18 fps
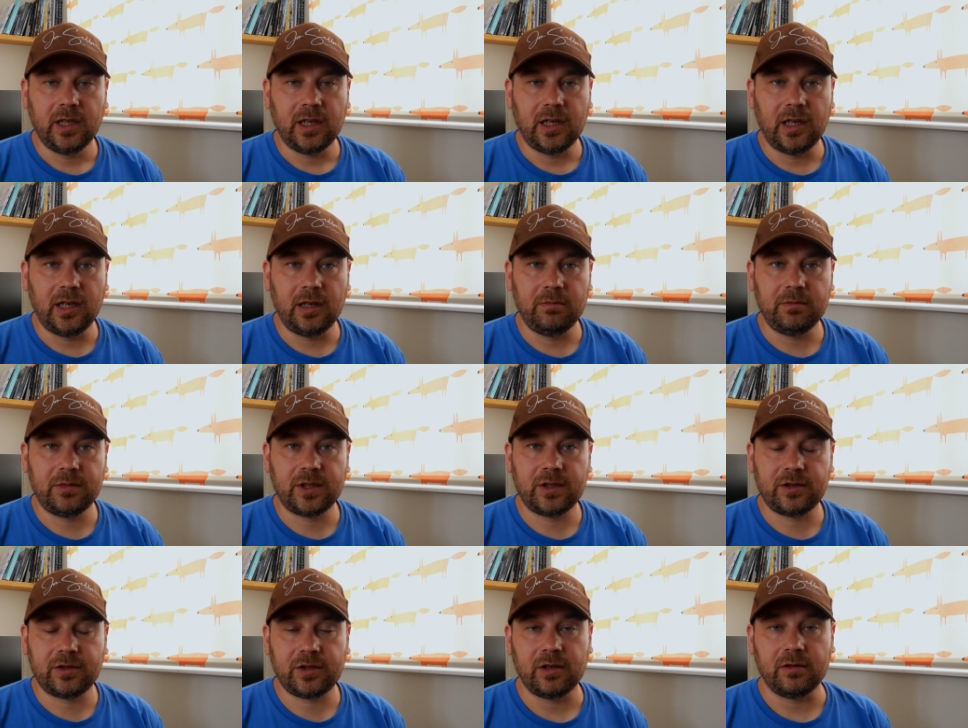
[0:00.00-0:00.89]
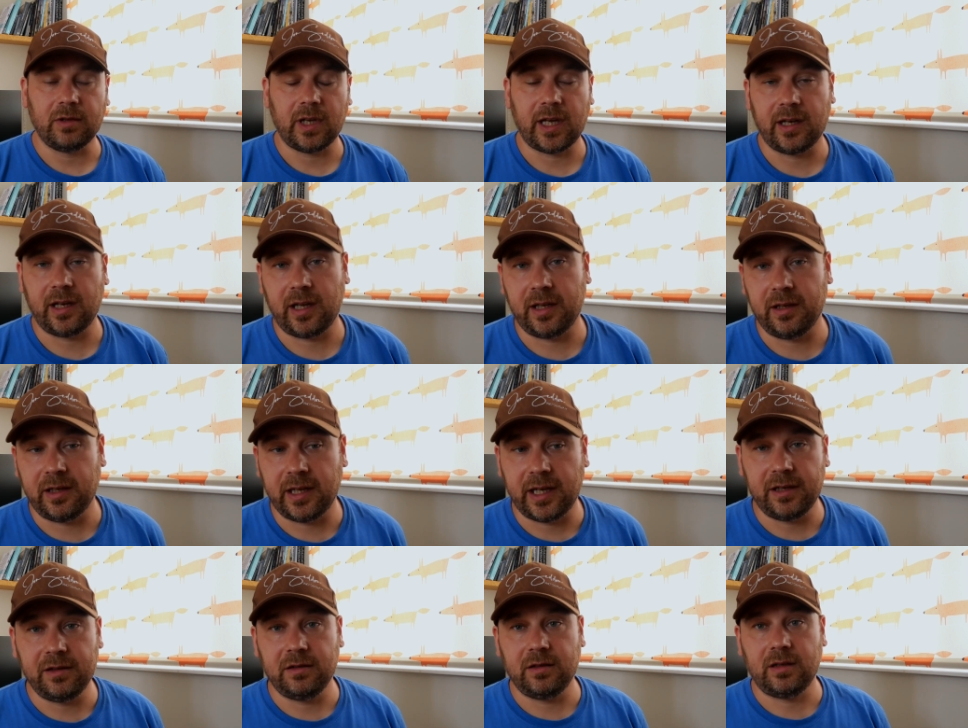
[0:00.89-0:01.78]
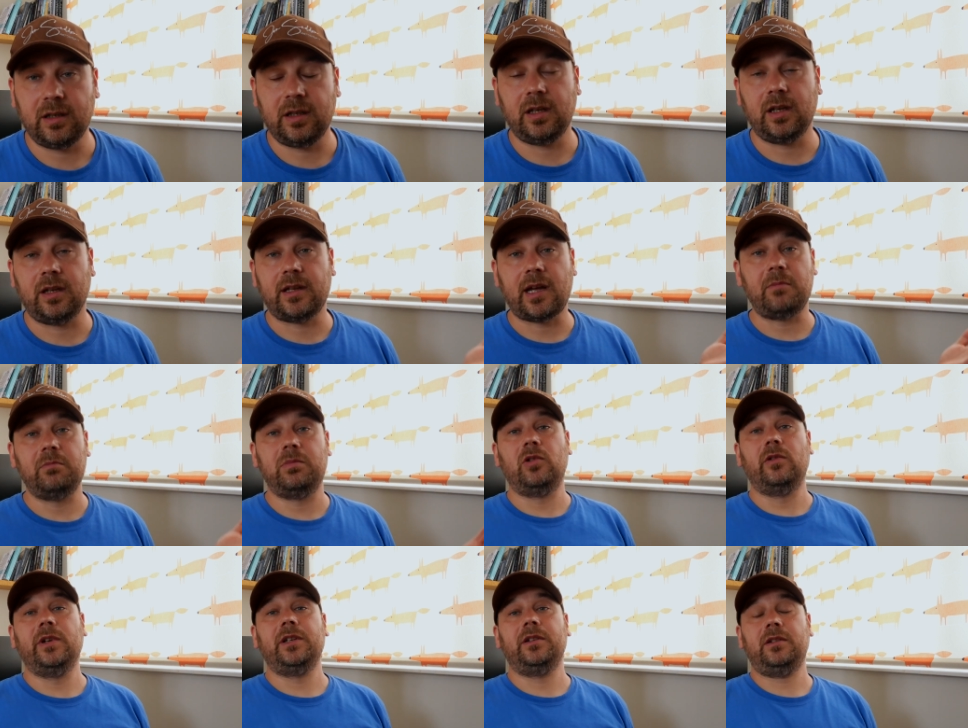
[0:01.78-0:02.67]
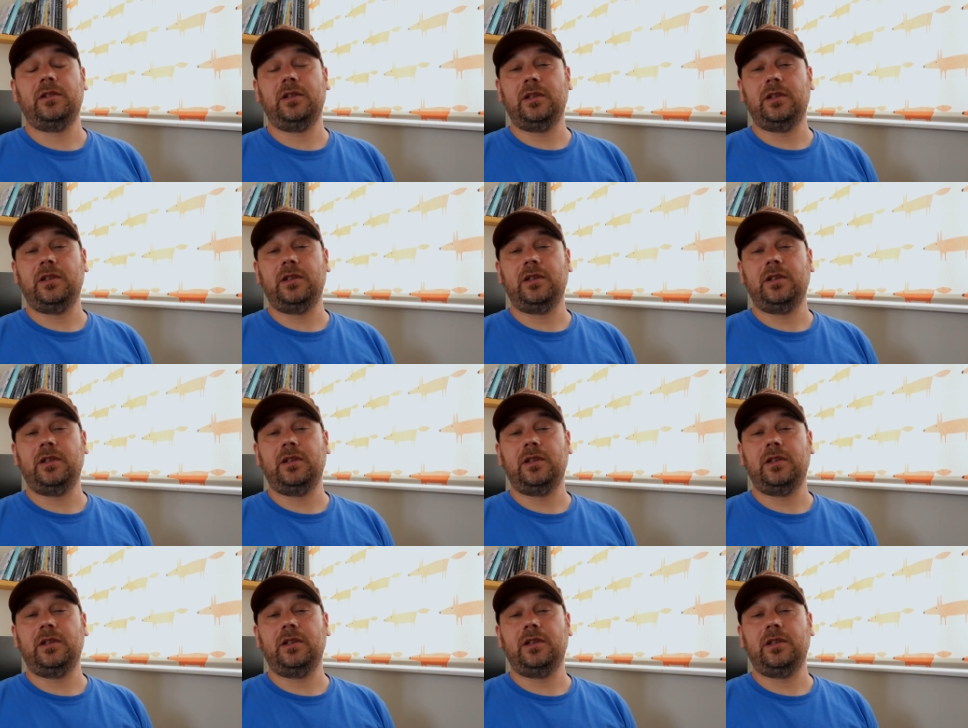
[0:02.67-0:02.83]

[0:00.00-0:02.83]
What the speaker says: to shoot, and then at that point,